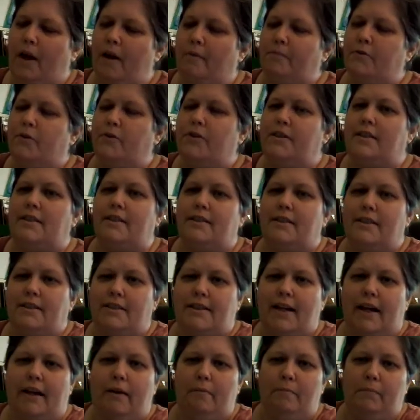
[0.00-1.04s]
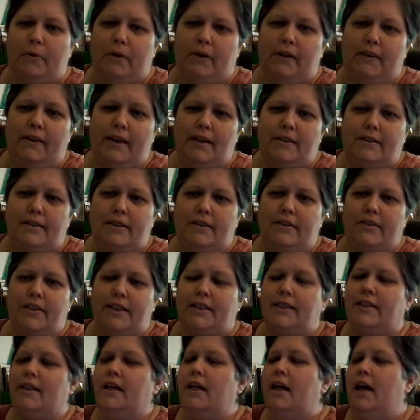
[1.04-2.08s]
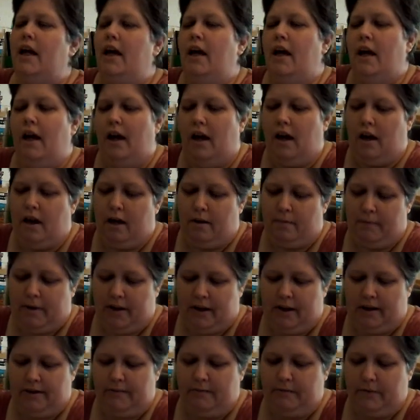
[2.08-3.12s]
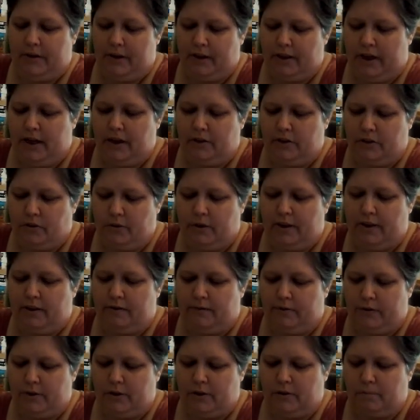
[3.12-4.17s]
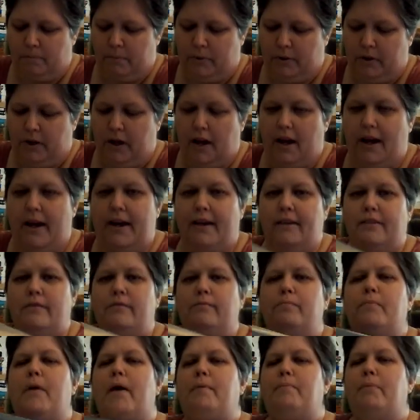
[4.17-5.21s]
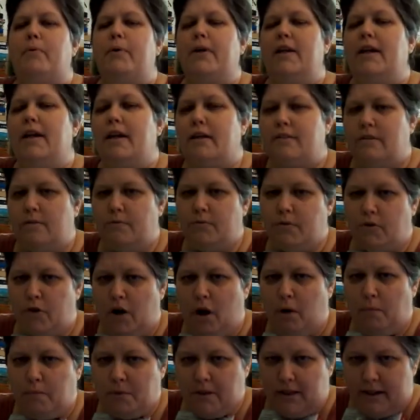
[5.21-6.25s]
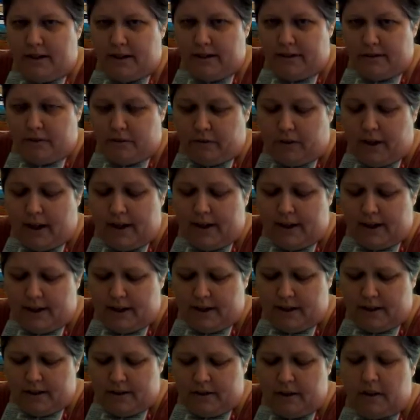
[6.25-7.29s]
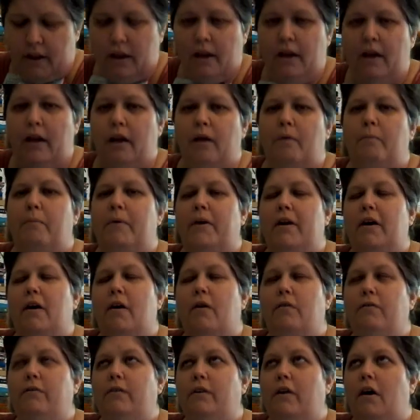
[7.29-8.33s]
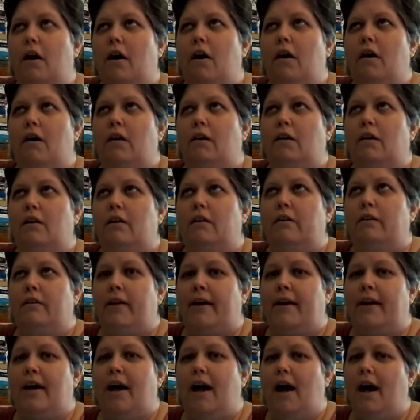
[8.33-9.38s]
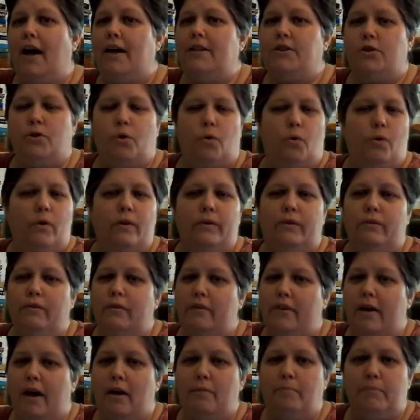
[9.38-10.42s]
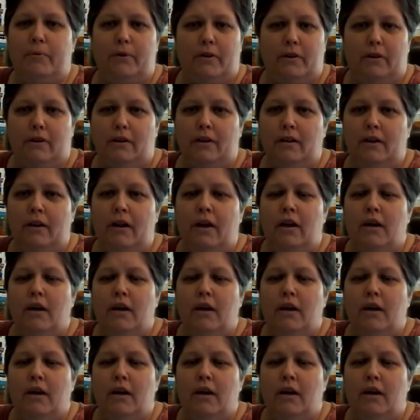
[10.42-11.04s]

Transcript: So this is the second book in that series. And I really enjoyed the first book. I pointed out some tropes that I don't like in it. But overall, like, I tore through that book.